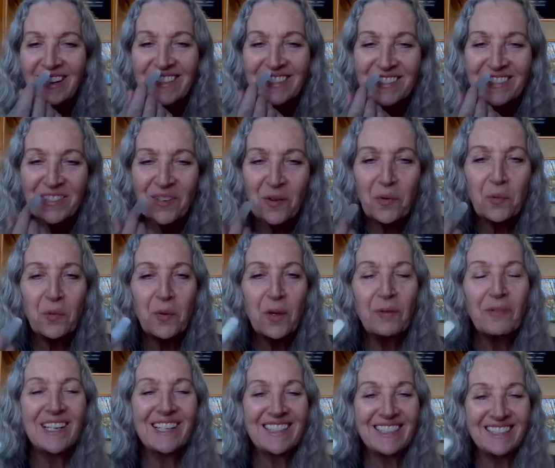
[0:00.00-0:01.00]
So we
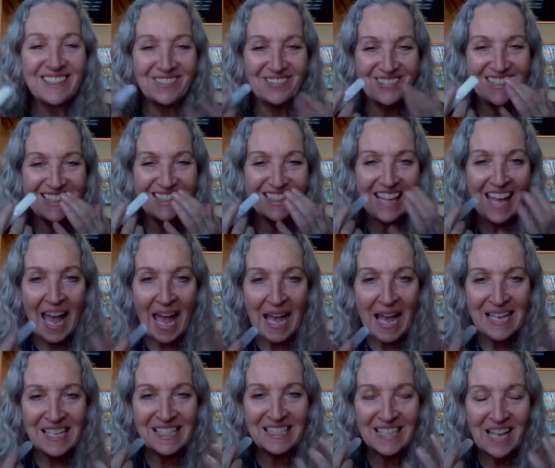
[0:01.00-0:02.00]
want to
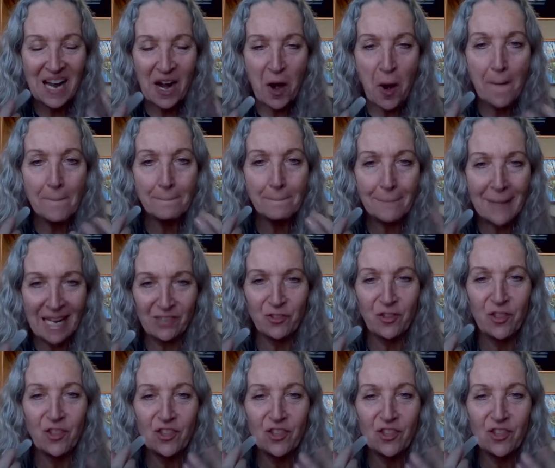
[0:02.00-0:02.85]
relax our mouth.